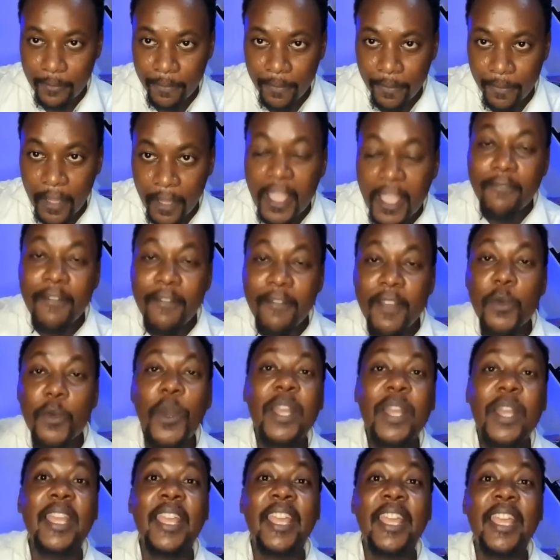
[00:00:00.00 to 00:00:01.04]
Even when he
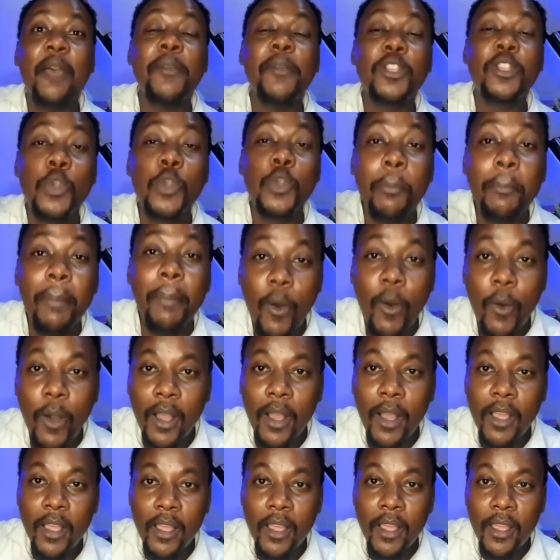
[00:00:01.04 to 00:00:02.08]
came into power,
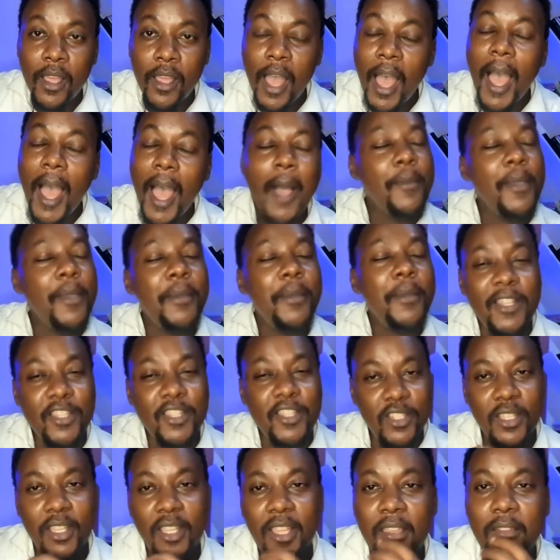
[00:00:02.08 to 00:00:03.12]
I'm imagining
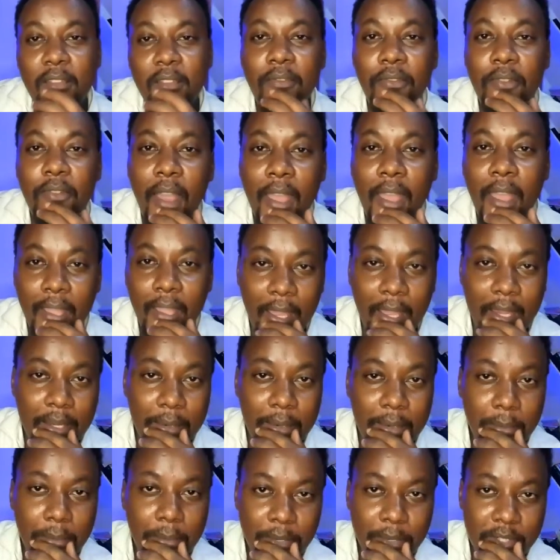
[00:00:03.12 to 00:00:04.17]
if I can
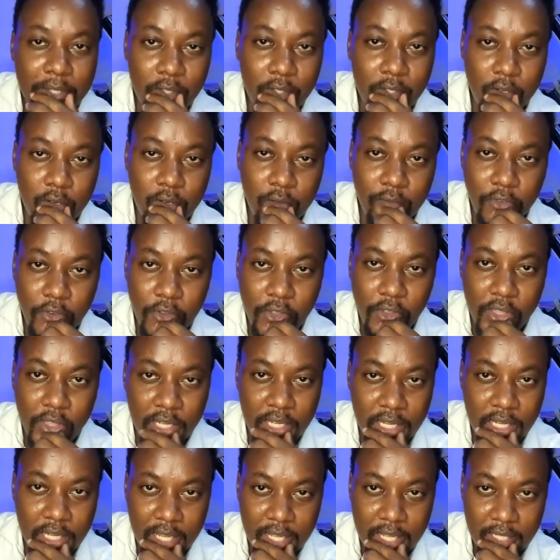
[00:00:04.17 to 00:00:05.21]
imprison you for 3
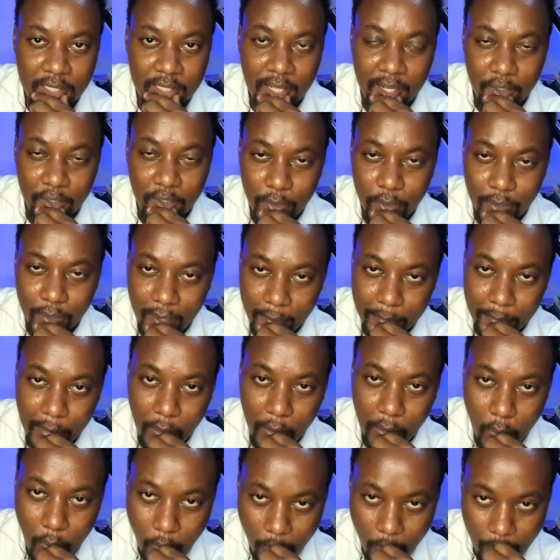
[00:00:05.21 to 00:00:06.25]
days and you come back
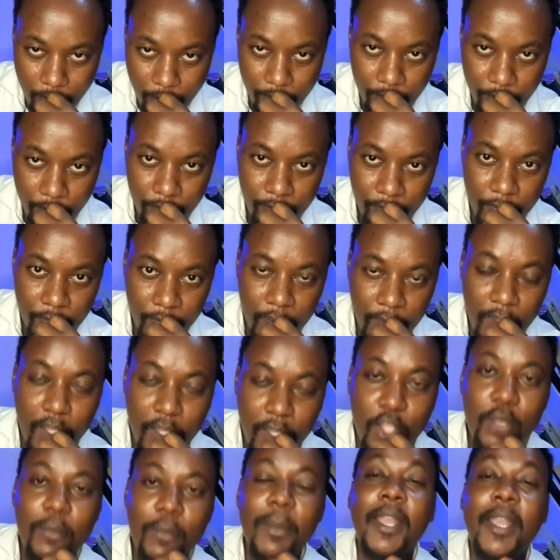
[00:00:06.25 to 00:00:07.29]
home, you
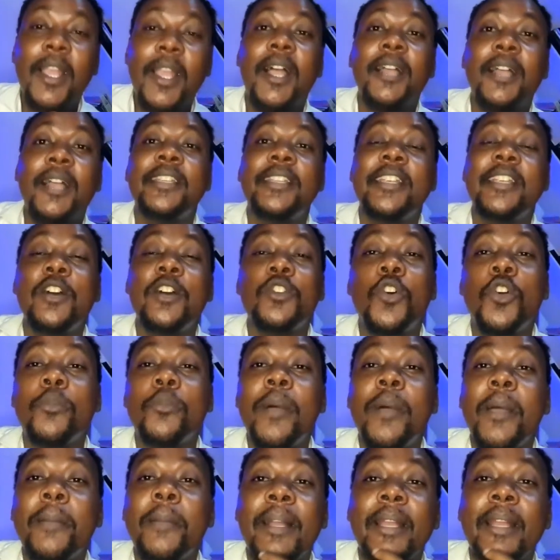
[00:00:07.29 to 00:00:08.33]
may cut down all my
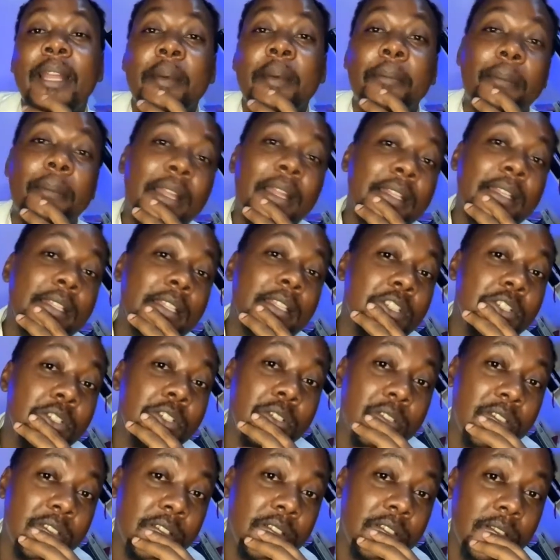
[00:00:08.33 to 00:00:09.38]
banana plantations
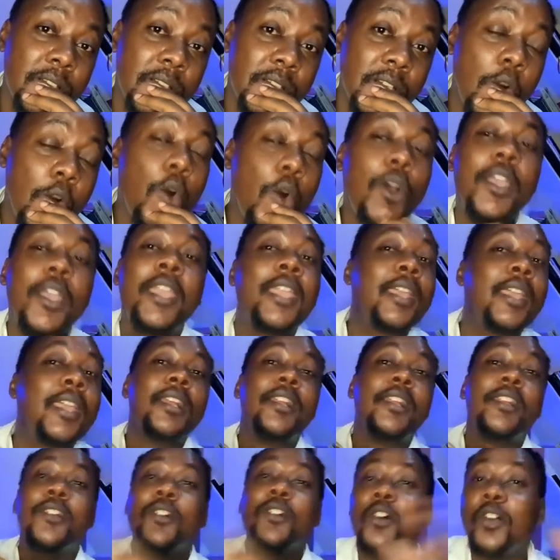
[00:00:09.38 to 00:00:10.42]
or kill
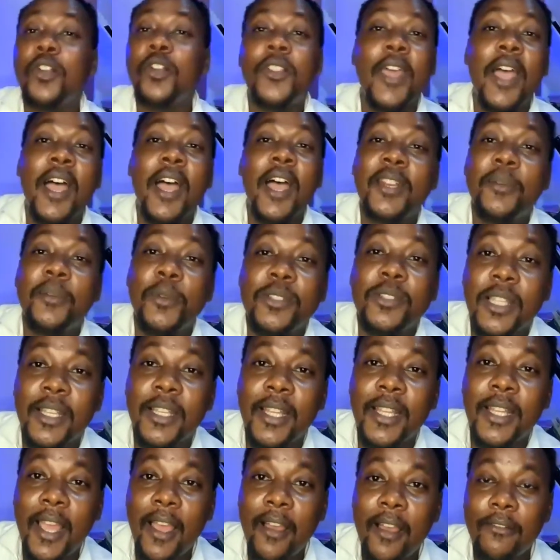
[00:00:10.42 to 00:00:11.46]
all the animals that I have.
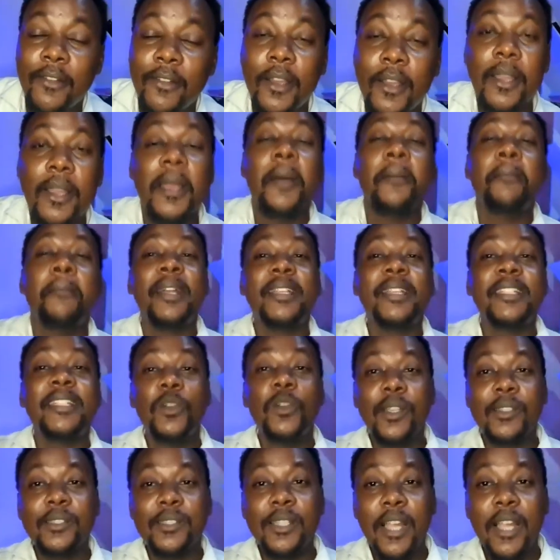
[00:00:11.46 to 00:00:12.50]
But he was
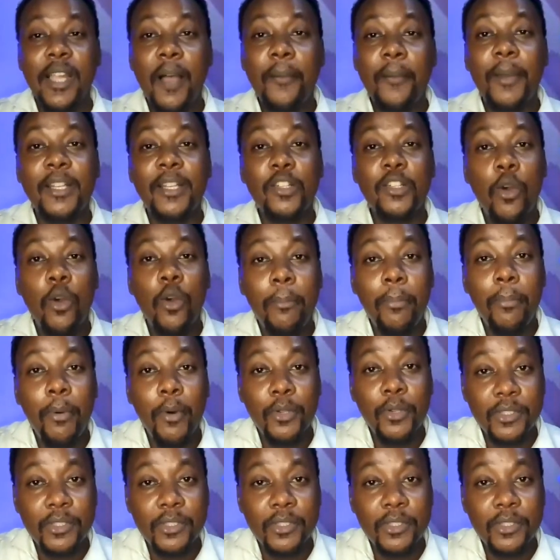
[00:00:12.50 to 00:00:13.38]
calm and composed.